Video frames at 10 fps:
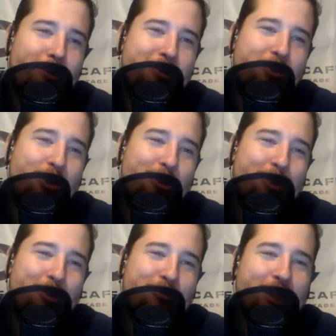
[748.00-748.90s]
normal
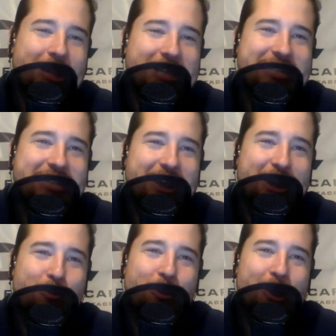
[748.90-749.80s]
Phillies slate
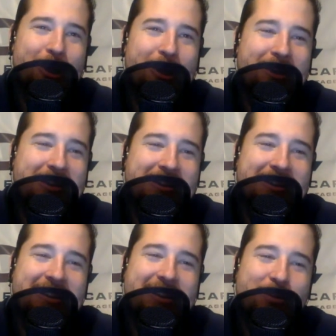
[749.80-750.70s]
where
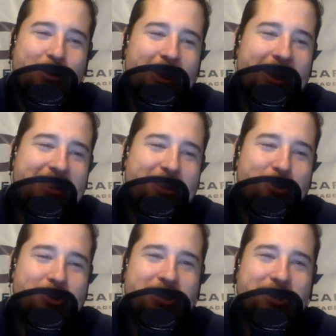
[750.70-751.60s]
we like those
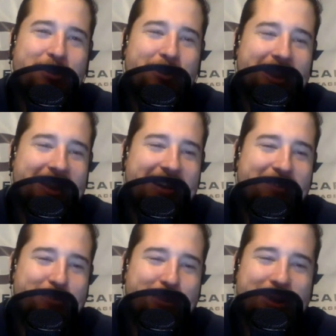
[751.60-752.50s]
two and
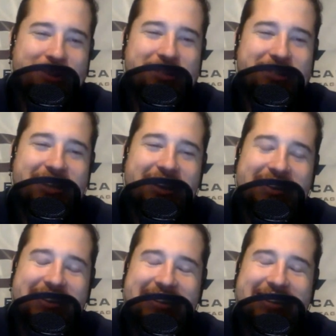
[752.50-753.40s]
everyone else is kind of
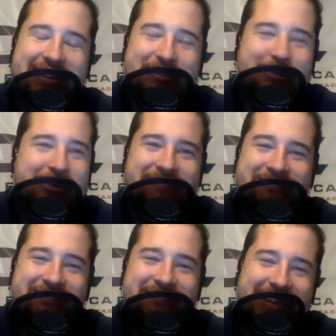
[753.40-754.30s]
like, you know what?
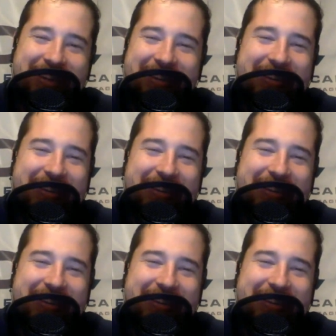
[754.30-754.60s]
Eh,